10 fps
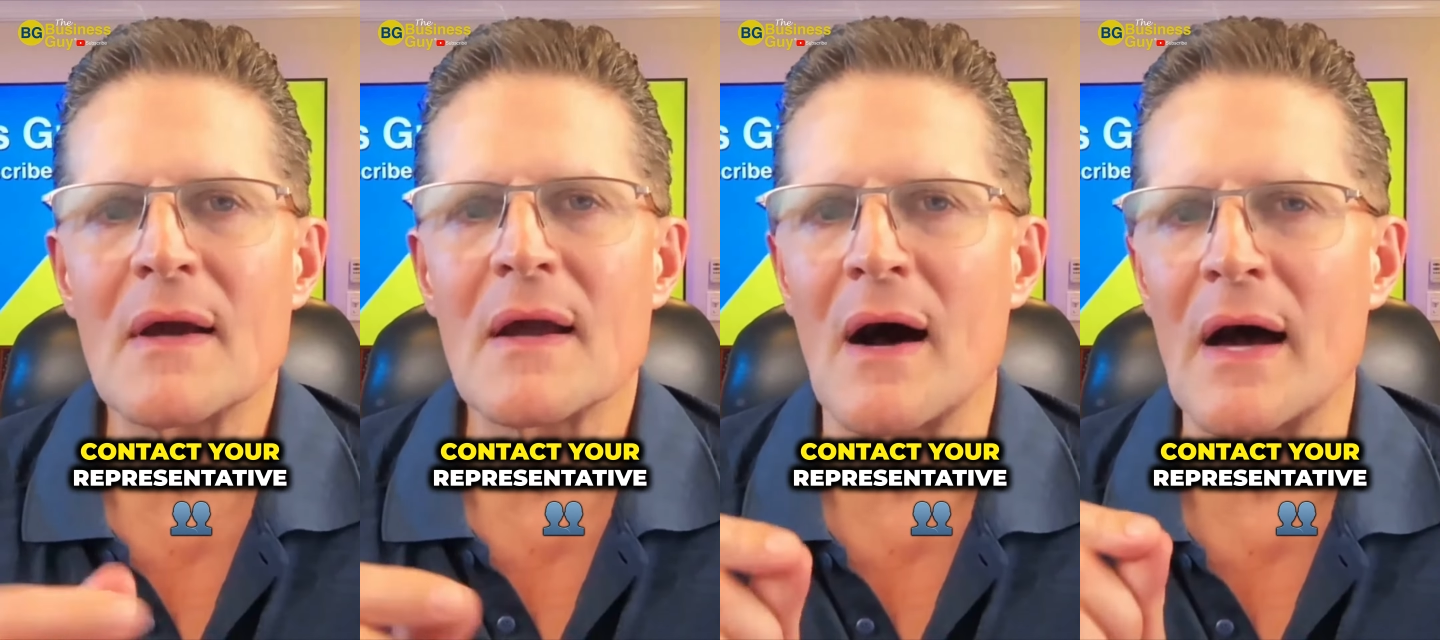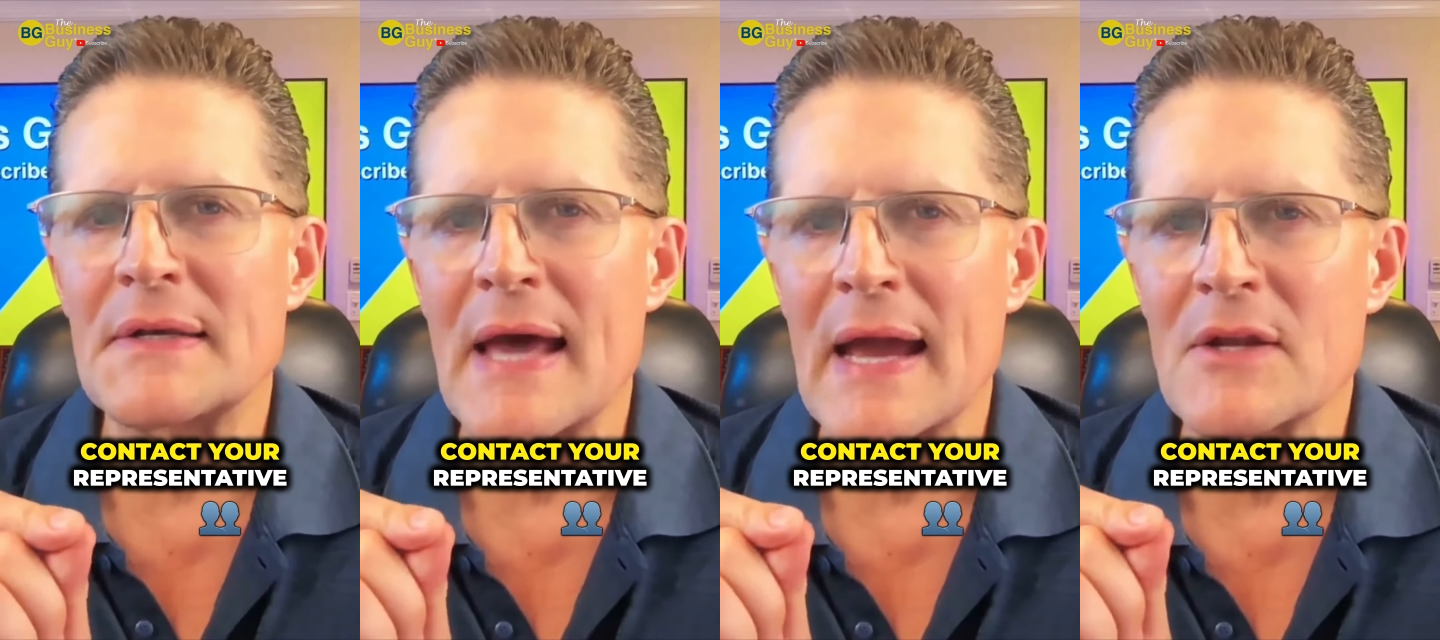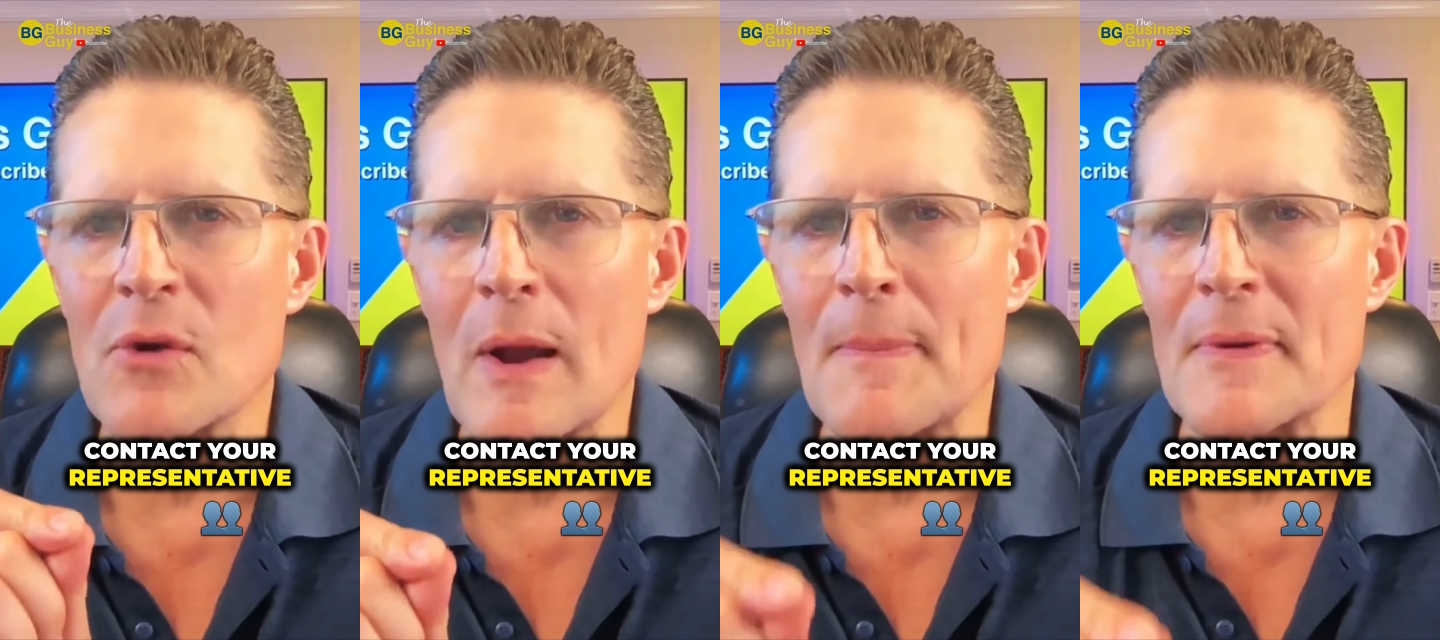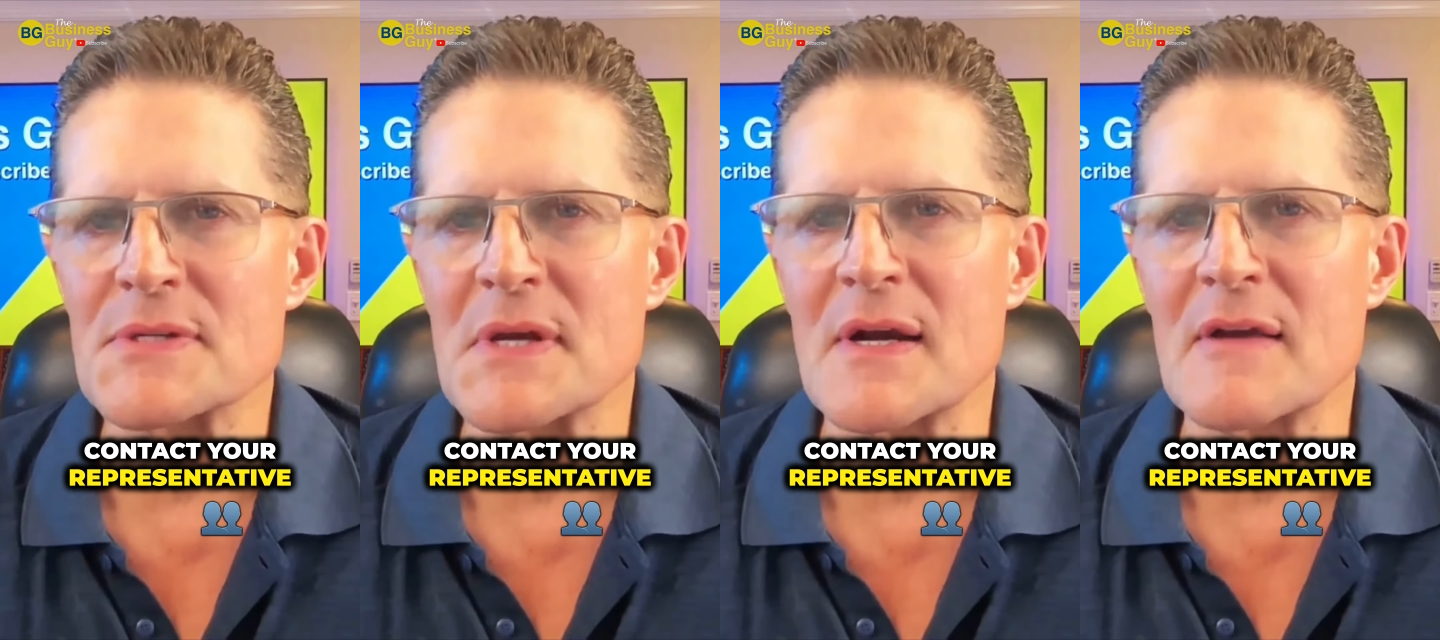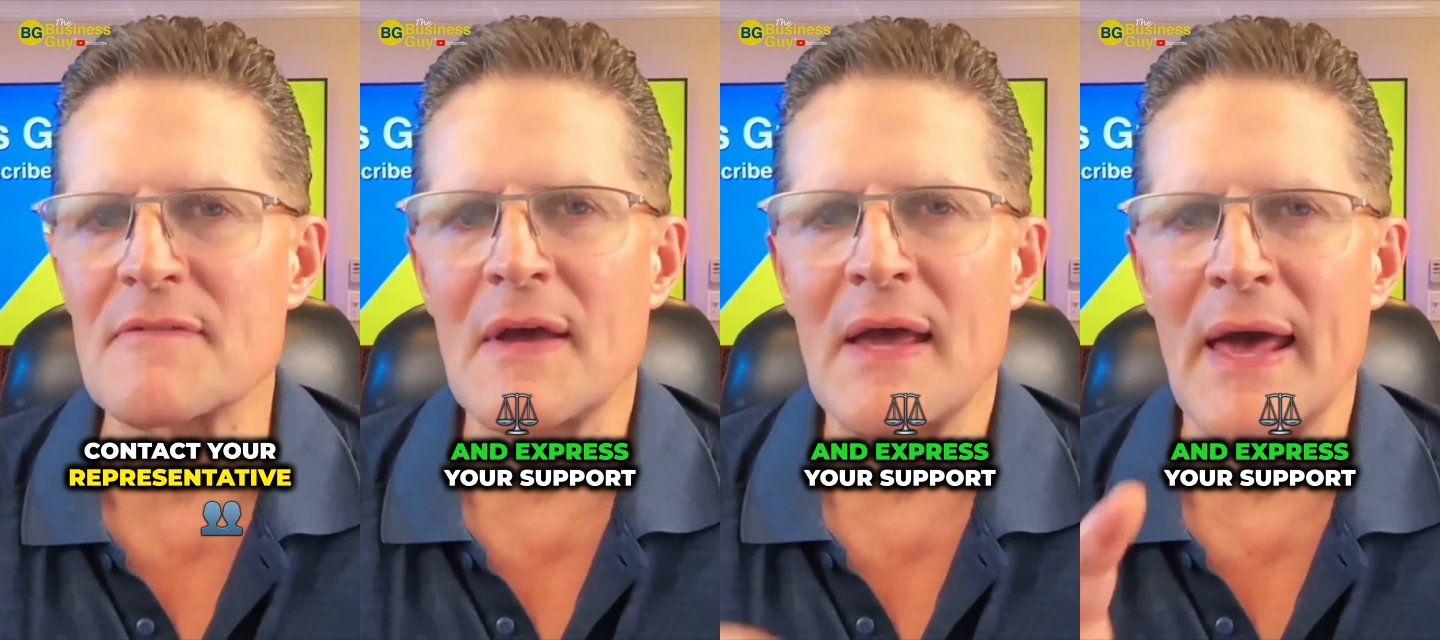Contact your representative
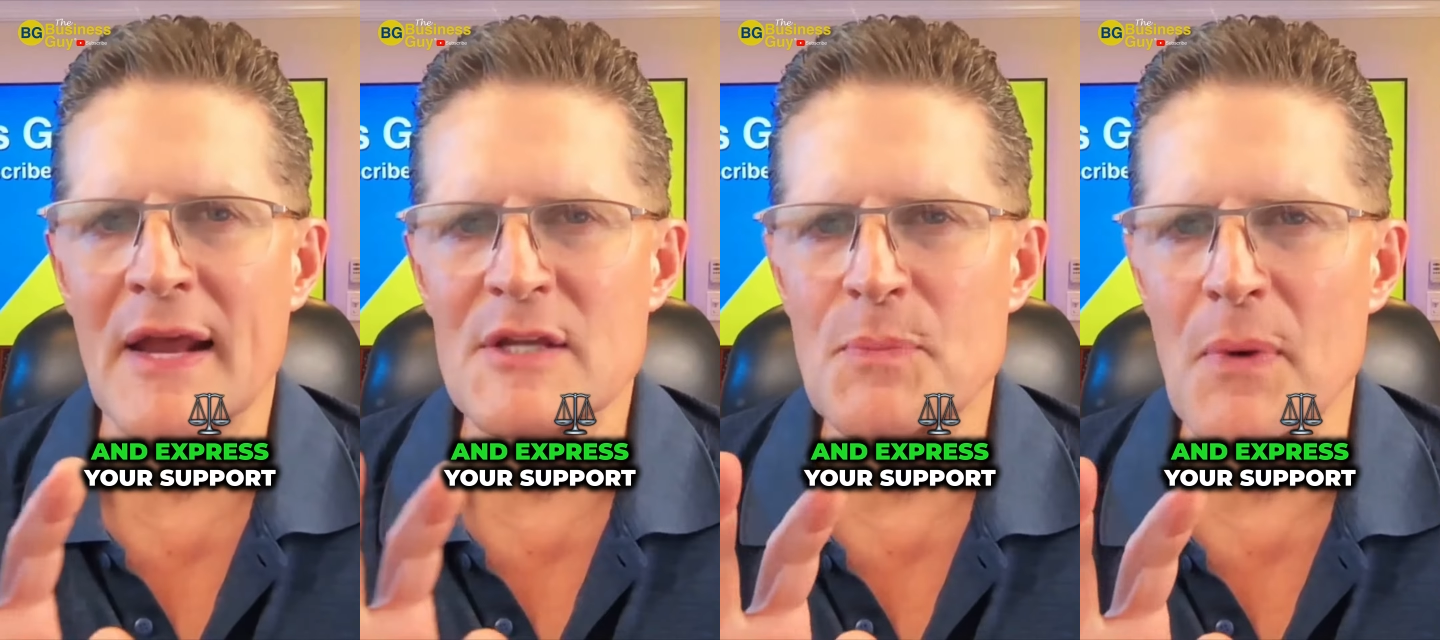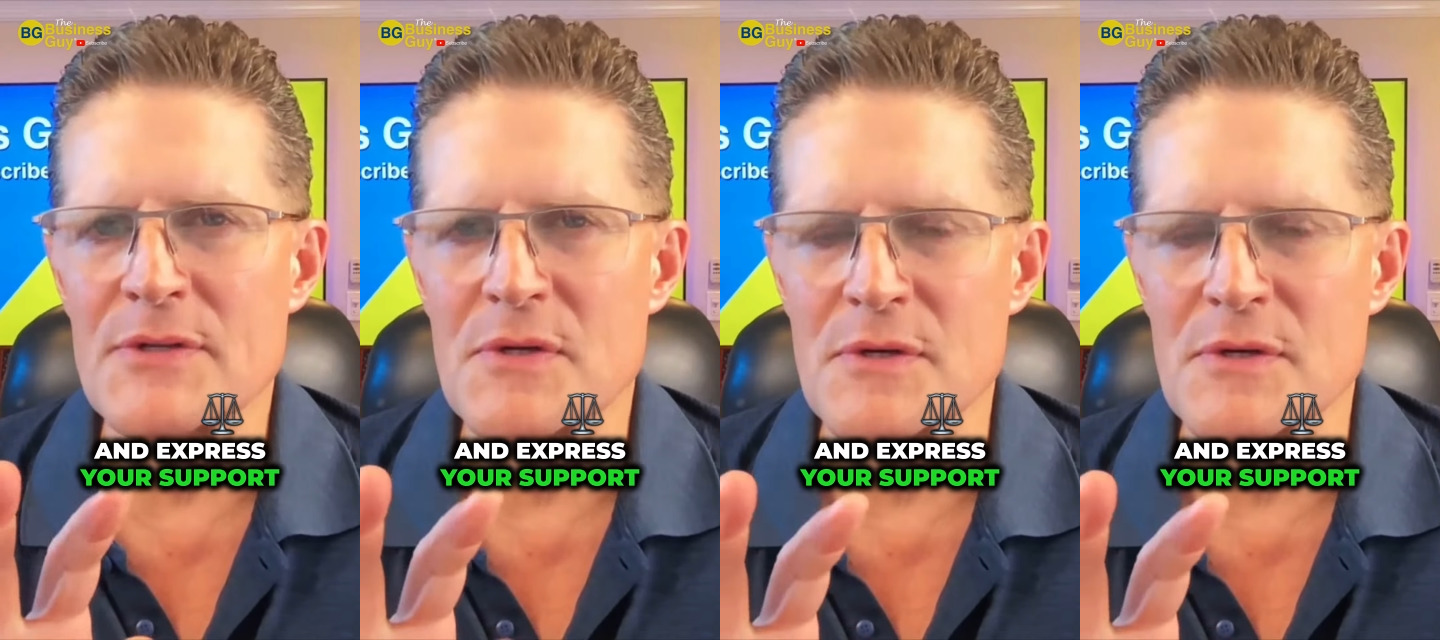and express